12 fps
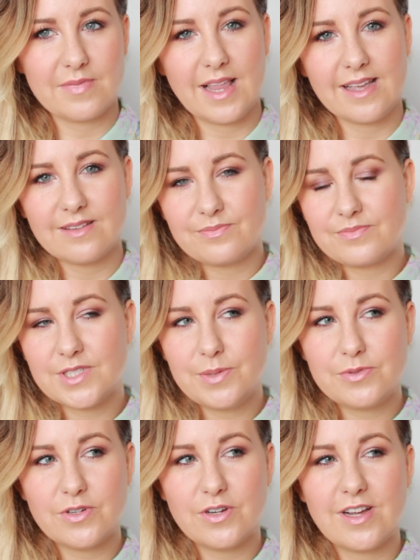like
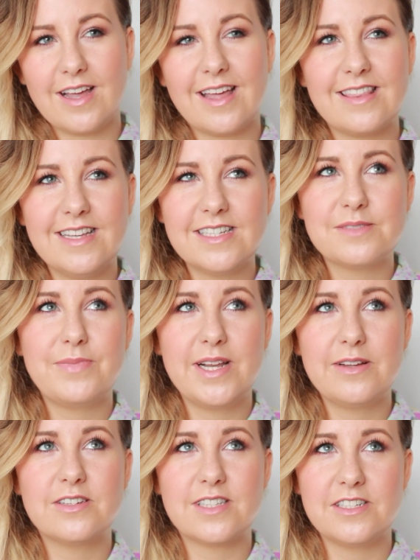Superdrug, I think it's
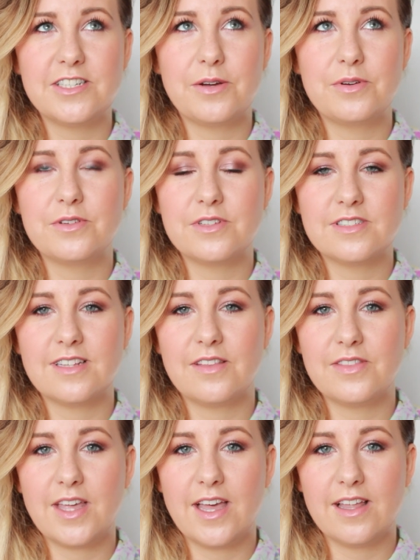mainly because I don't
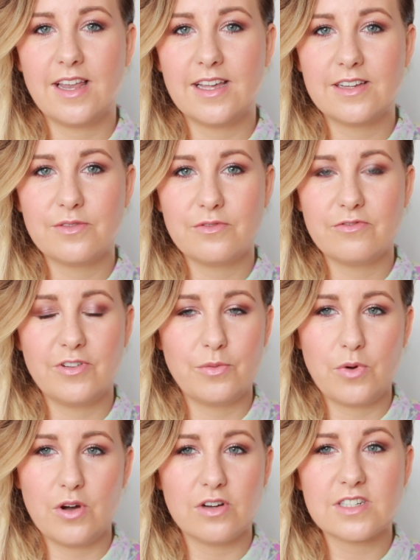understand their like
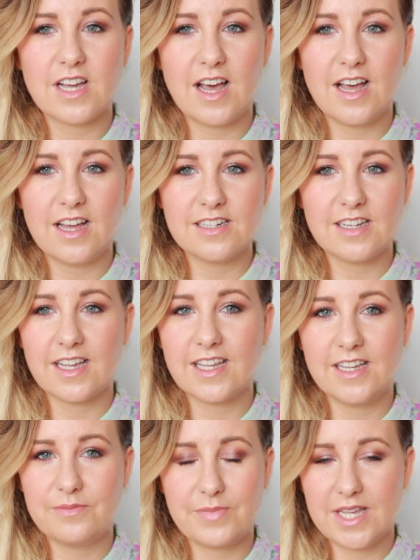reward card, like
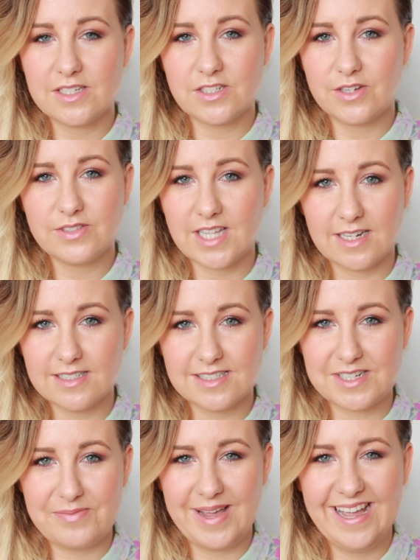it makes no
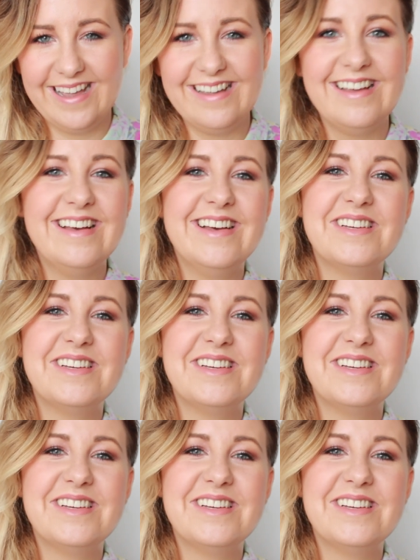sense to me,